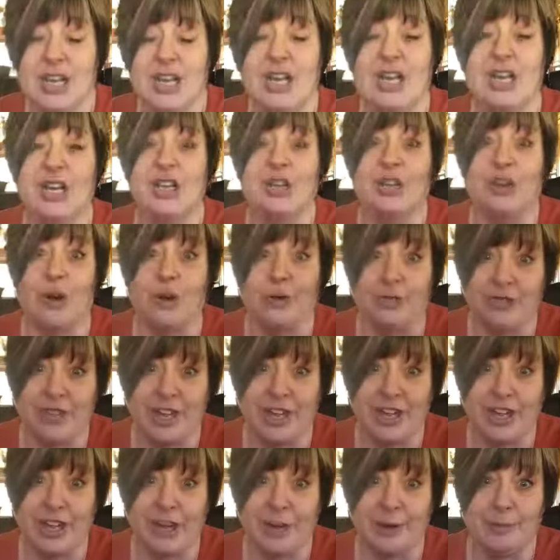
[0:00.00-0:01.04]
Go
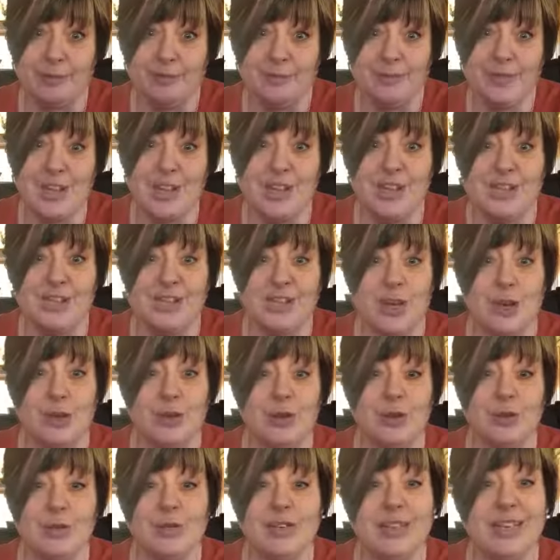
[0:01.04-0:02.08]
figure. So
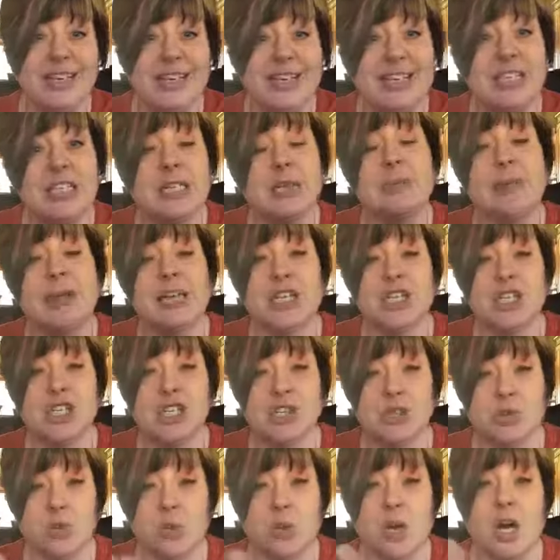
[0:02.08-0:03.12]
you need to make
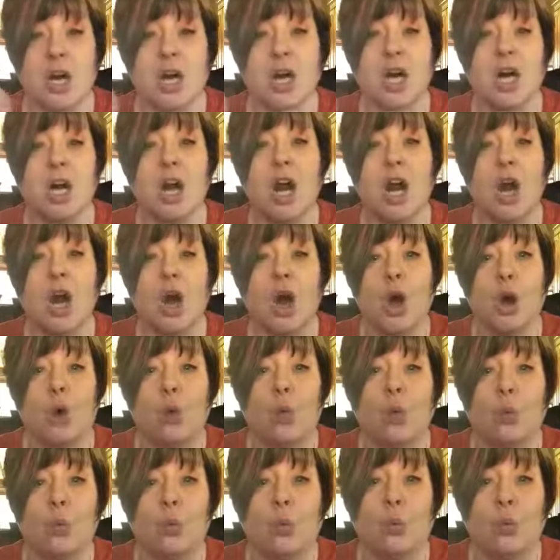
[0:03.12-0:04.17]
sure
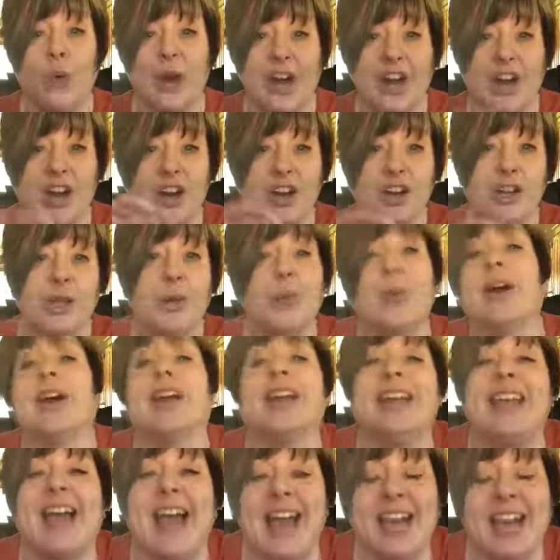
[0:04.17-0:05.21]
where you are
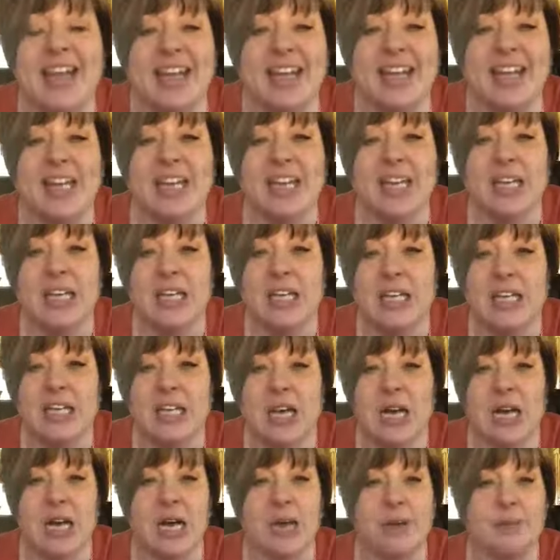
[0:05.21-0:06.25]
getting
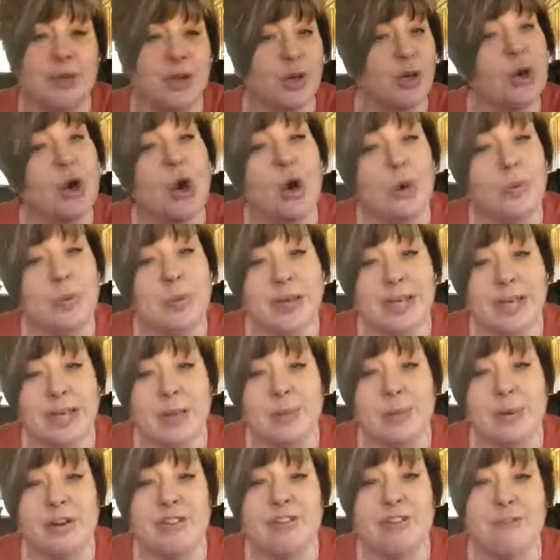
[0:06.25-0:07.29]
um, your
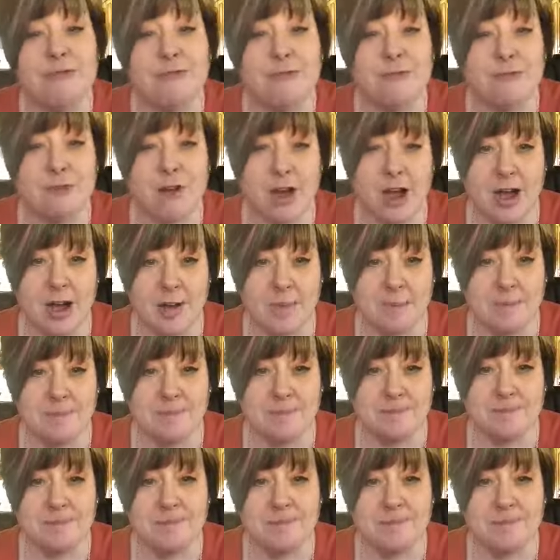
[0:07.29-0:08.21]
copaiba from